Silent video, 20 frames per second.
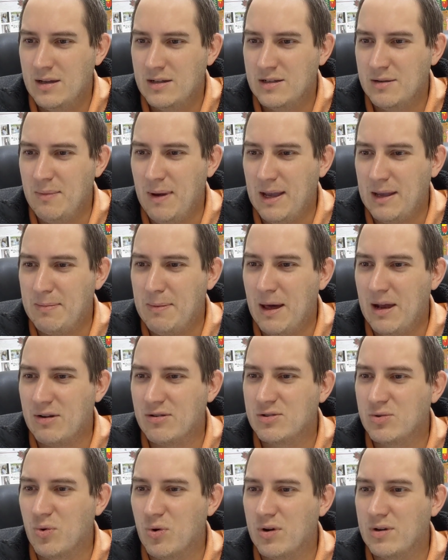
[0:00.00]
To make
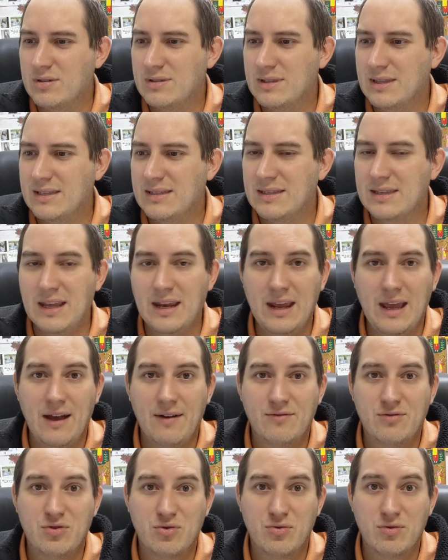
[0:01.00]
matters worse, the city
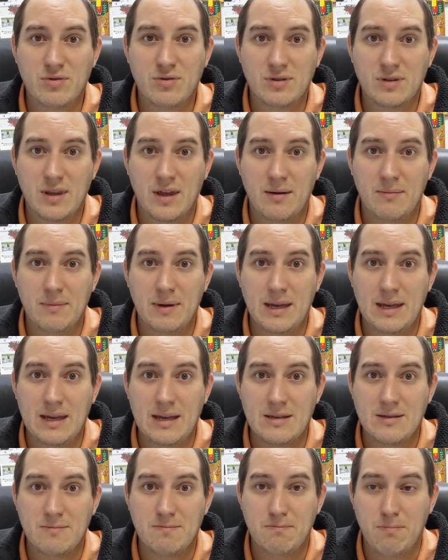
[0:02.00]
of Jerusalem
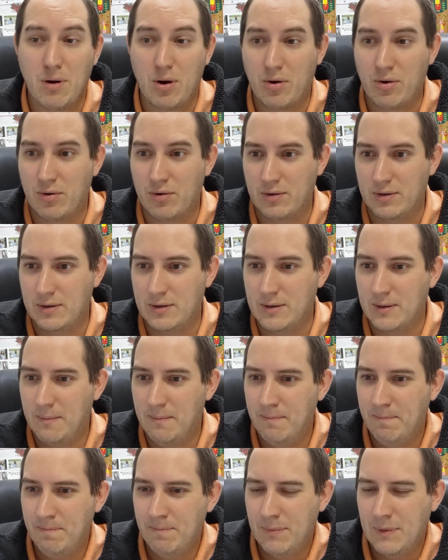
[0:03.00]
is burned.
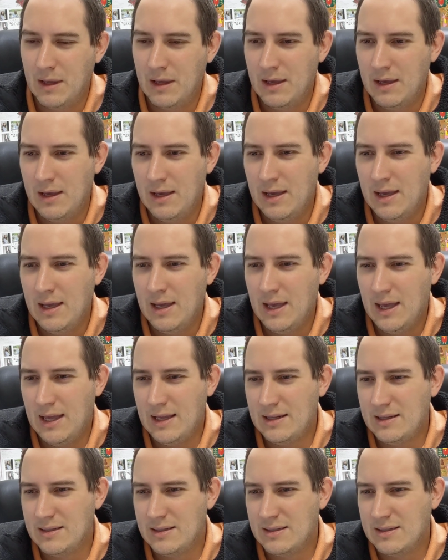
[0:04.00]

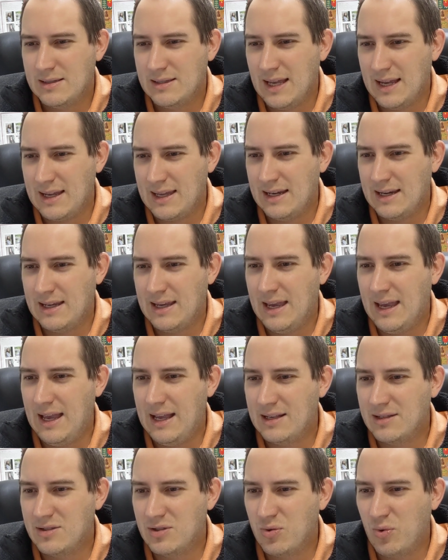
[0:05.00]
In 2
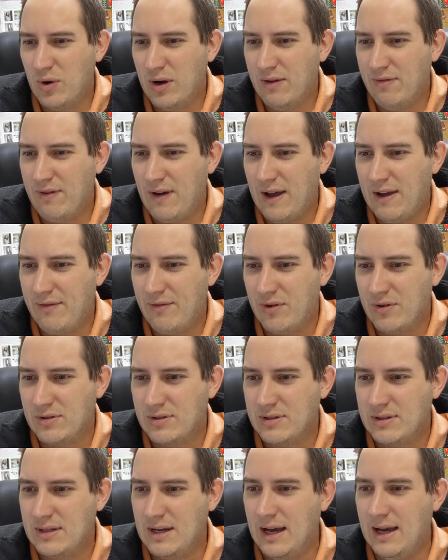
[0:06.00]
Kings 25,
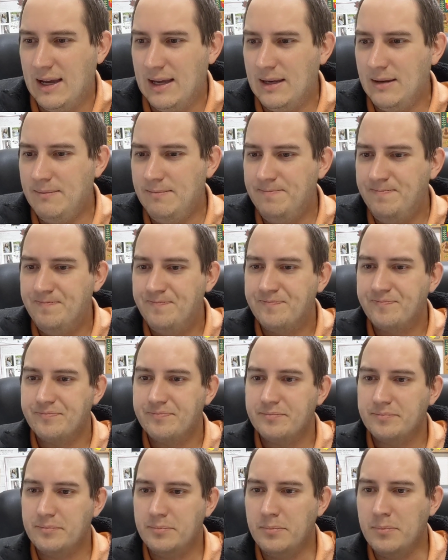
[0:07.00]
verse 9,
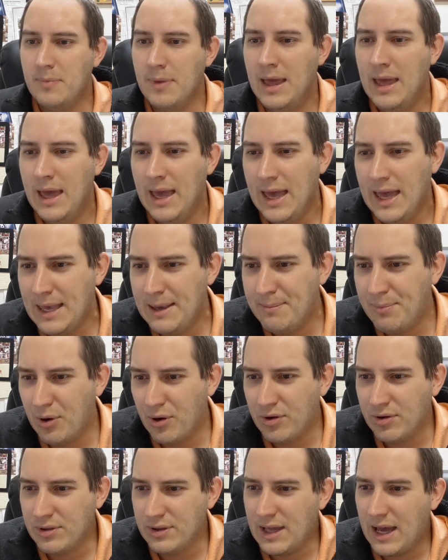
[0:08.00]
he
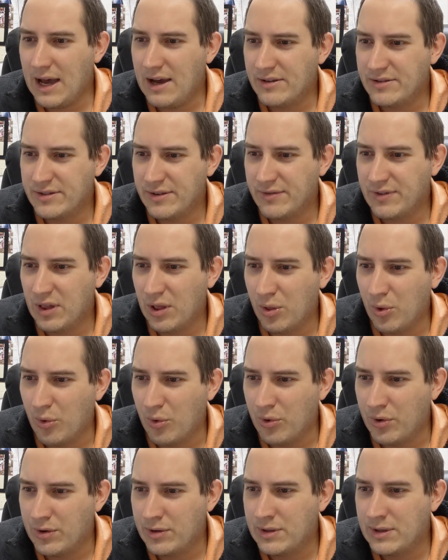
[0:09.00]
burned the house of the
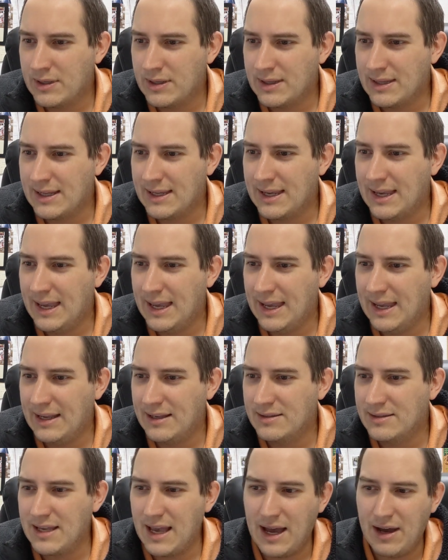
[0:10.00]
Lord, the
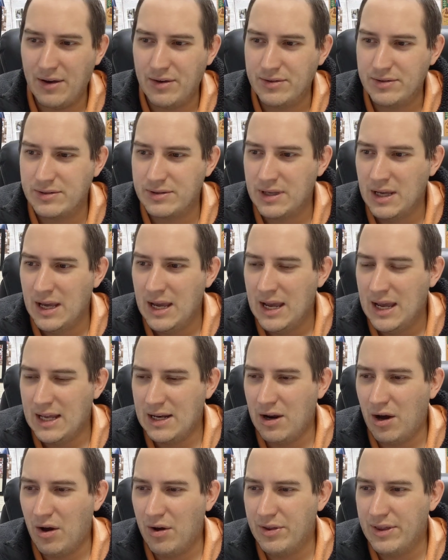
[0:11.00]
king's house,
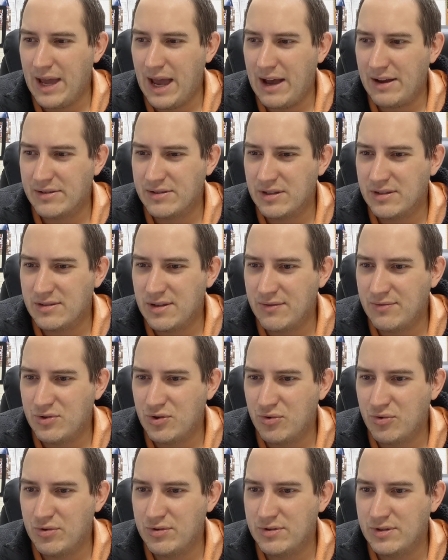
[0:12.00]
and all the houses of
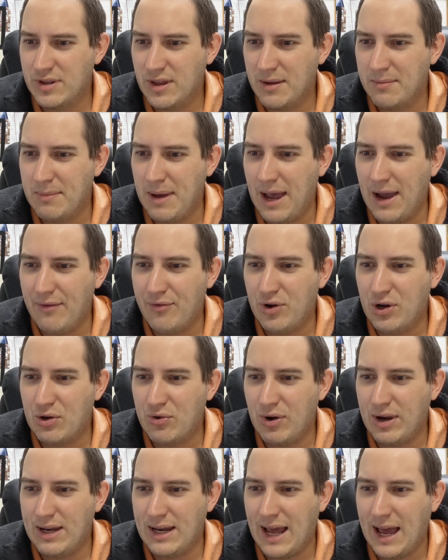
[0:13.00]
Jerusalem. Every
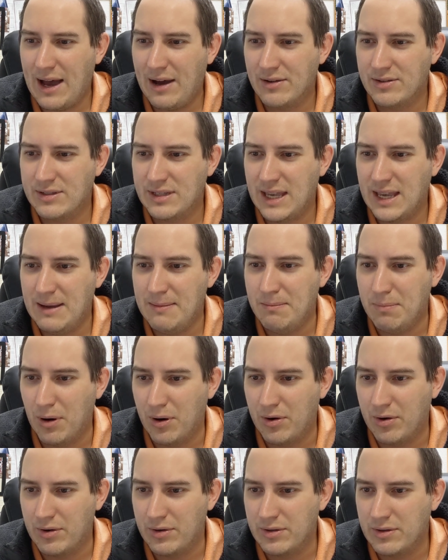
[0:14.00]
great house he
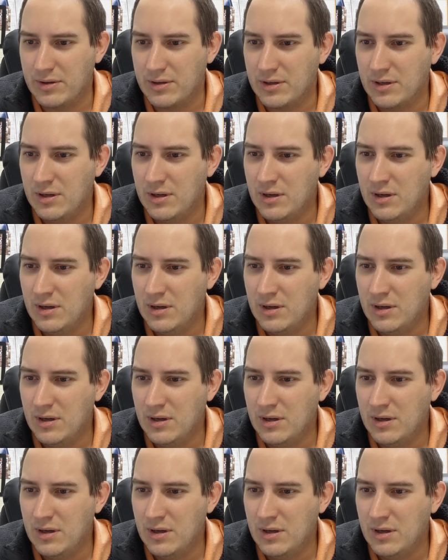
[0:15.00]
burned.